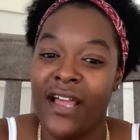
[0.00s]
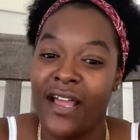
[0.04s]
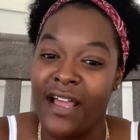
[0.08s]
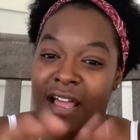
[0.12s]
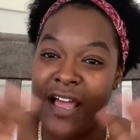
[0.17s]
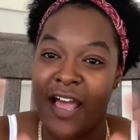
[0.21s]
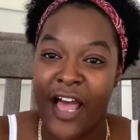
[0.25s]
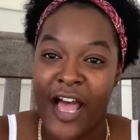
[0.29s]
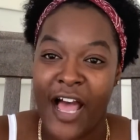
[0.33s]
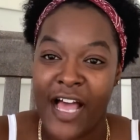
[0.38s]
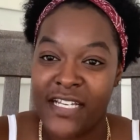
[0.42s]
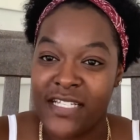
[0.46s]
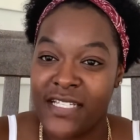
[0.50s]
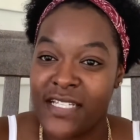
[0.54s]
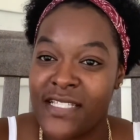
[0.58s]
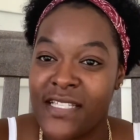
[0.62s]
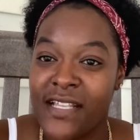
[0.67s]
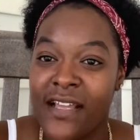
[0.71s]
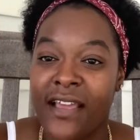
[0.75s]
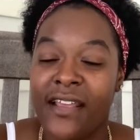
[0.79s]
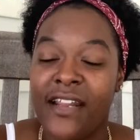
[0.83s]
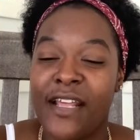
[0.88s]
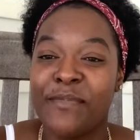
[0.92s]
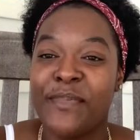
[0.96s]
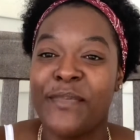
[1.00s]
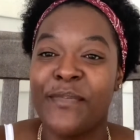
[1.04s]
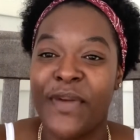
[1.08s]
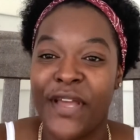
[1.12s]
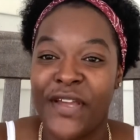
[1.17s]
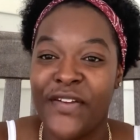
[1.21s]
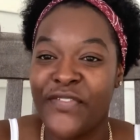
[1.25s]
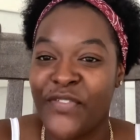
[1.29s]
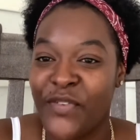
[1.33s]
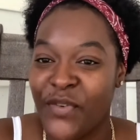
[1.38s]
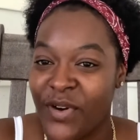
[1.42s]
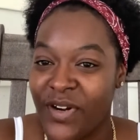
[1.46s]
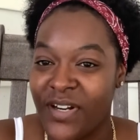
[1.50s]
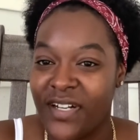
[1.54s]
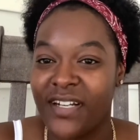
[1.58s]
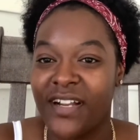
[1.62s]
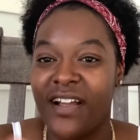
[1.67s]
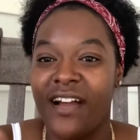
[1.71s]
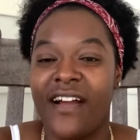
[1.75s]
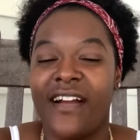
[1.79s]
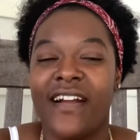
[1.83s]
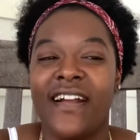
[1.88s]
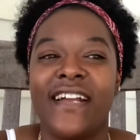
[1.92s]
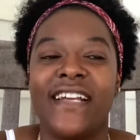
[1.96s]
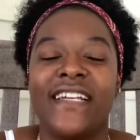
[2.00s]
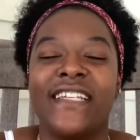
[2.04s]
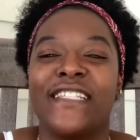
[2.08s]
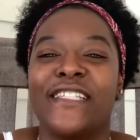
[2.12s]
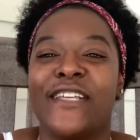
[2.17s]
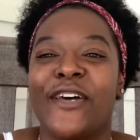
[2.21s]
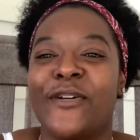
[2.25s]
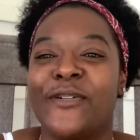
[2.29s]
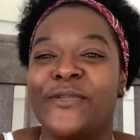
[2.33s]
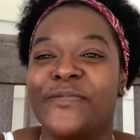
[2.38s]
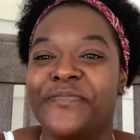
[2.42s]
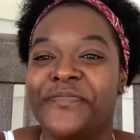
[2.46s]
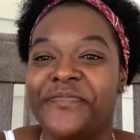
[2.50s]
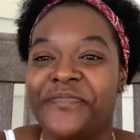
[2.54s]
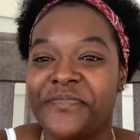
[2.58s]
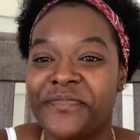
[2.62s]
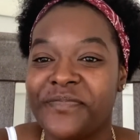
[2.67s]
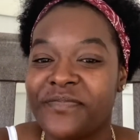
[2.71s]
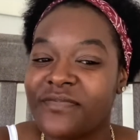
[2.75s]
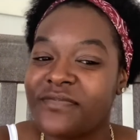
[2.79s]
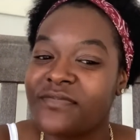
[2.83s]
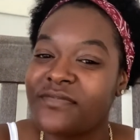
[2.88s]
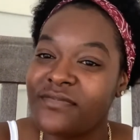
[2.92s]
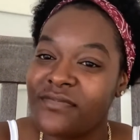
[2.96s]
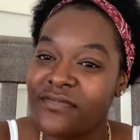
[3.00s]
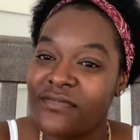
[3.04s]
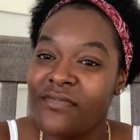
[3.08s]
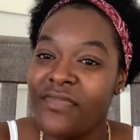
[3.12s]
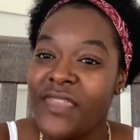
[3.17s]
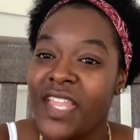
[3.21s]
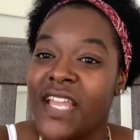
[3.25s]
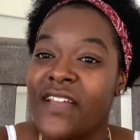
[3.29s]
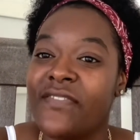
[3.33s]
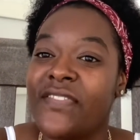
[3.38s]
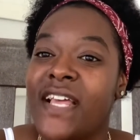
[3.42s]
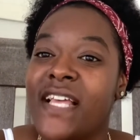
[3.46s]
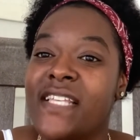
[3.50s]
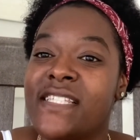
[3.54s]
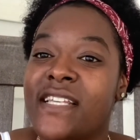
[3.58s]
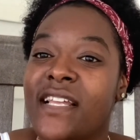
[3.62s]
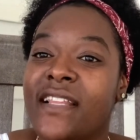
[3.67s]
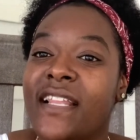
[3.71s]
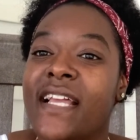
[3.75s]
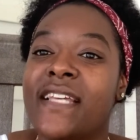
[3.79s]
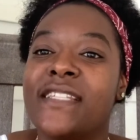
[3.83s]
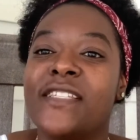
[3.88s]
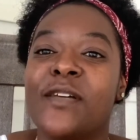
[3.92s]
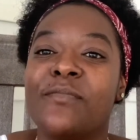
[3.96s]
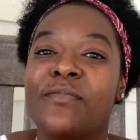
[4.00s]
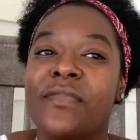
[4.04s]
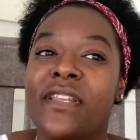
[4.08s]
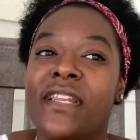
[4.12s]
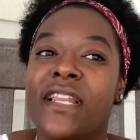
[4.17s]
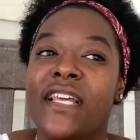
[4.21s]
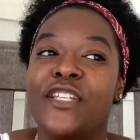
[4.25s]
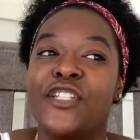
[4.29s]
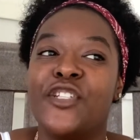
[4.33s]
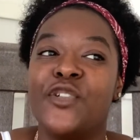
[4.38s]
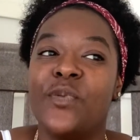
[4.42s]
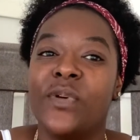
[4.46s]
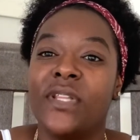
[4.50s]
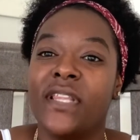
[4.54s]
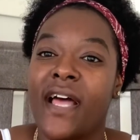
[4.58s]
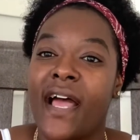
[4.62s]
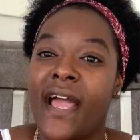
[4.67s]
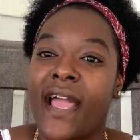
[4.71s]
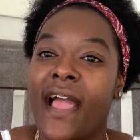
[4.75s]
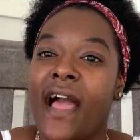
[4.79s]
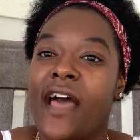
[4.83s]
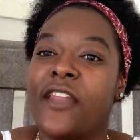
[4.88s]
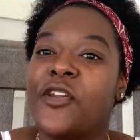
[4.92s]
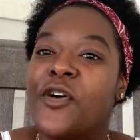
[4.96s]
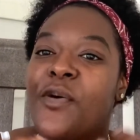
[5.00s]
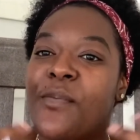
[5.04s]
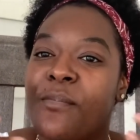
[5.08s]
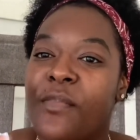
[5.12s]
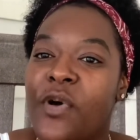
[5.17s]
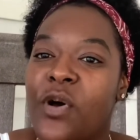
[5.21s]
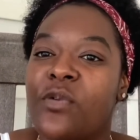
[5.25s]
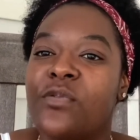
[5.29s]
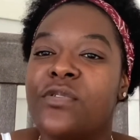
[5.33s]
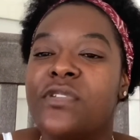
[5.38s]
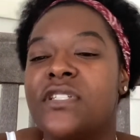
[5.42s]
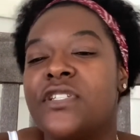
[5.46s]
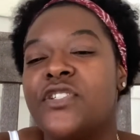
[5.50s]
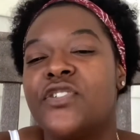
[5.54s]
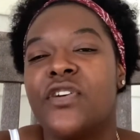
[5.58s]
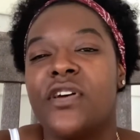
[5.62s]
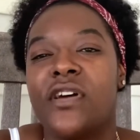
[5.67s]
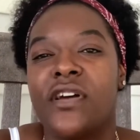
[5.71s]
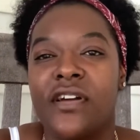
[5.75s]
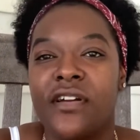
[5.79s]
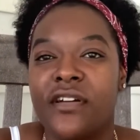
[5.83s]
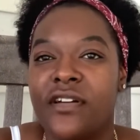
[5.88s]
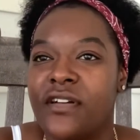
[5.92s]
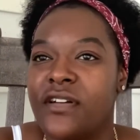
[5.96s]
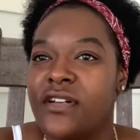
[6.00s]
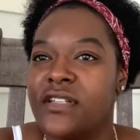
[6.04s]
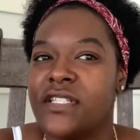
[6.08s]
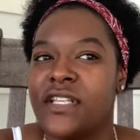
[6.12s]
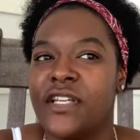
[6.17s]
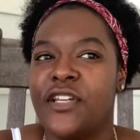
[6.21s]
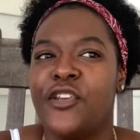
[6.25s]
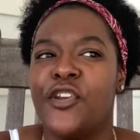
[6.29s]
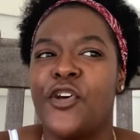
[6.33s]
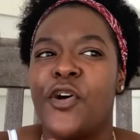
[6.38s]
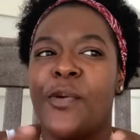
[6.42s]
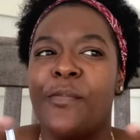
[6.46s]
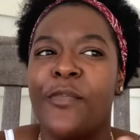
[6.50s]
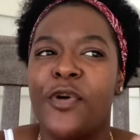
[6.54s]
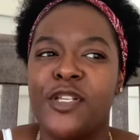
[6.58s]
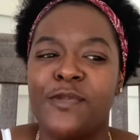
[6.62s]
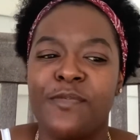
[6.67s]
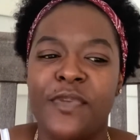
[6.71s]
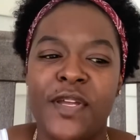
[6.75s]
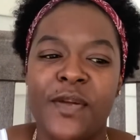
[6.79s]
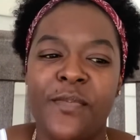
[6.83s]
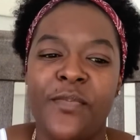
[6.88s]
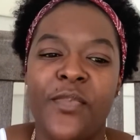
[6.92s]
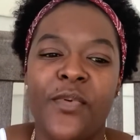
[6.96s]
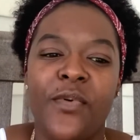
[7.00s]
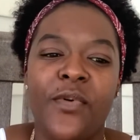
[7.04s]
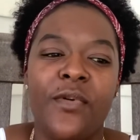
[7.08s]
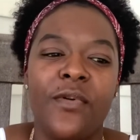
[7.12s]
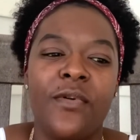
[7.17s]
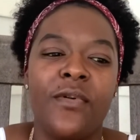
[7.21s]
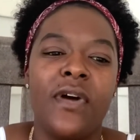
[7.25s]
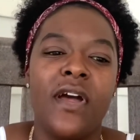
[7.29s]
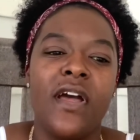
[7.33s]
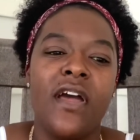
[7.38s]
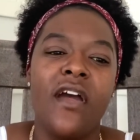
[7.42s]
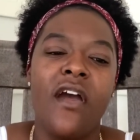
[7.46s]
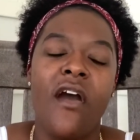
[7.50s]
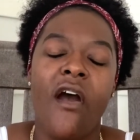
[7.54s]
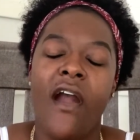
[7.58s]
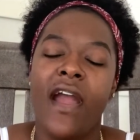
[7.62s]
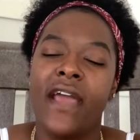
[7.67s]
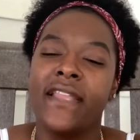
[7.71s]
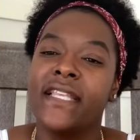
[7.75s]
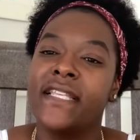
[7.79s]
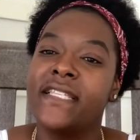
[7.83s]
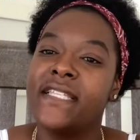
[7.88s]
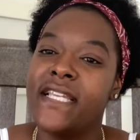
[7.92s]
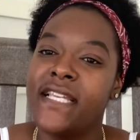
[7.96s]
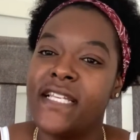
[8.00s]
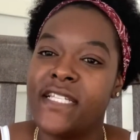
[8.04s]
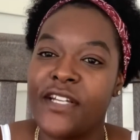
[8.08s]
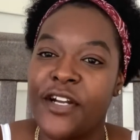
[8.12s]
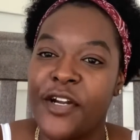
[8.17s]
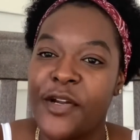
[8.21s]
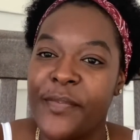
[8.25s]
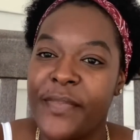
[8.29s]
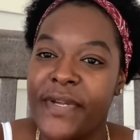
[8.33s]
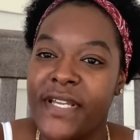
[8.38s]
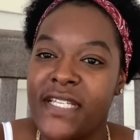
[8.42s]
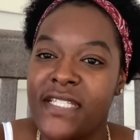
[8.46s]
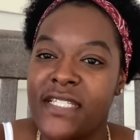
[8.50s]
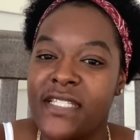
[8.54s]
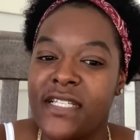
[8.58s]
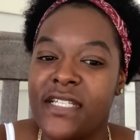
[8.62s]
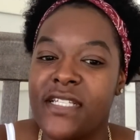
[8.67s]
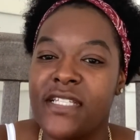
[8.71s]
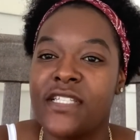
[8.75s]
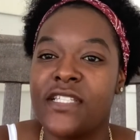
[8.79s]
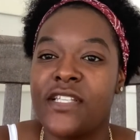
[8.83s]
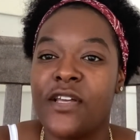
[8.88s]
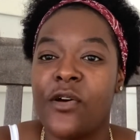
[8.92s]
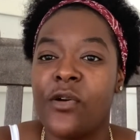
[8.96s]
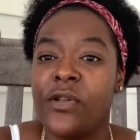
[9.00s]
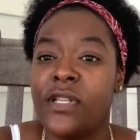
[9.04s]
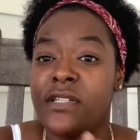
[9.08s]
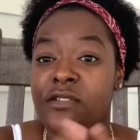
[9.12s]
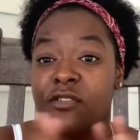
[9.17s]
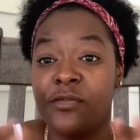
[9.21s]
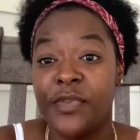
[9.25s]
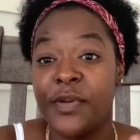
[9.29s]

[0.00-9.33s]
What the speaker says: I'll just suck it up and pay for it. All right. So if that sounds like something that you would like, I know most truckers and most people are in the t-shirt business, so this would be